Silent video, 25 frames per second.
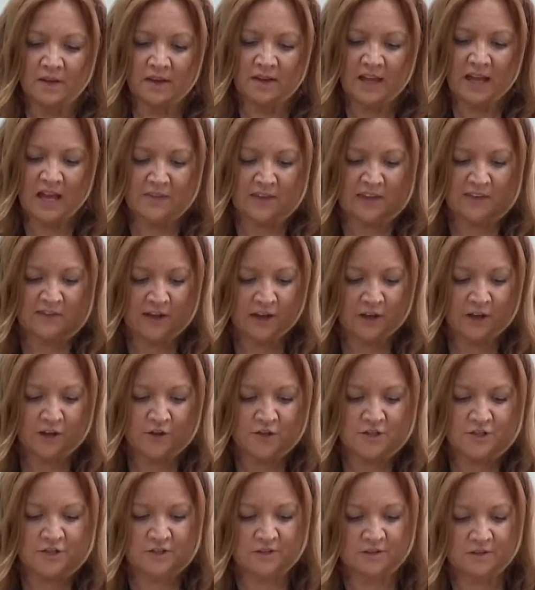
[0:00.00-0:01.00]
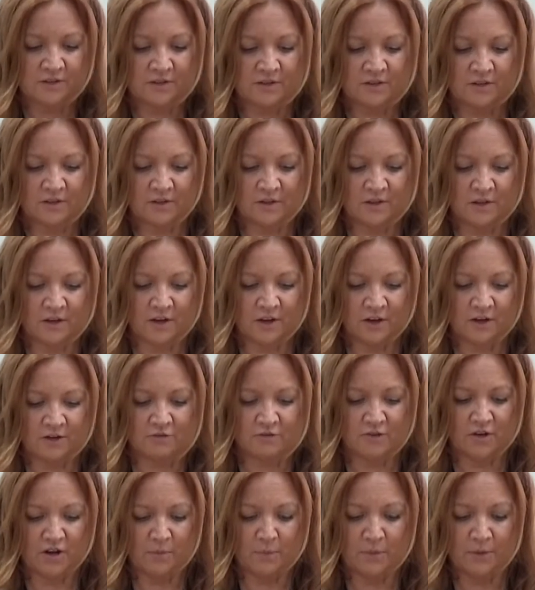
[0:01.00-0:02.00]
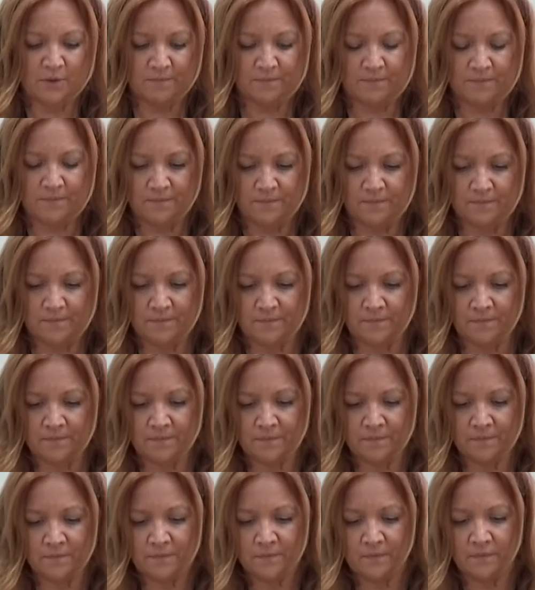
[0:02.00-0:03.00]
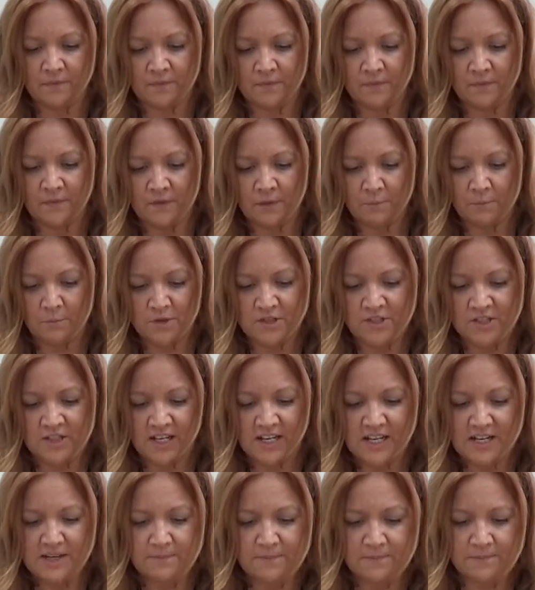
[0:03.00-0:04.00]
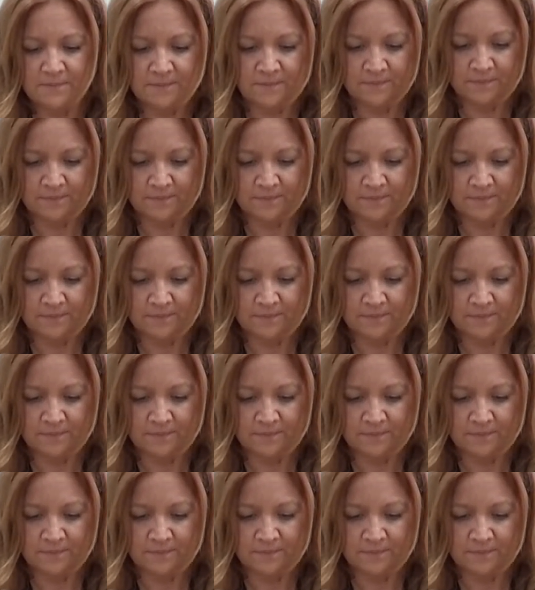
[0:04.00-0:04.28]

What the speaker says: Again, give that a good rub. Put it in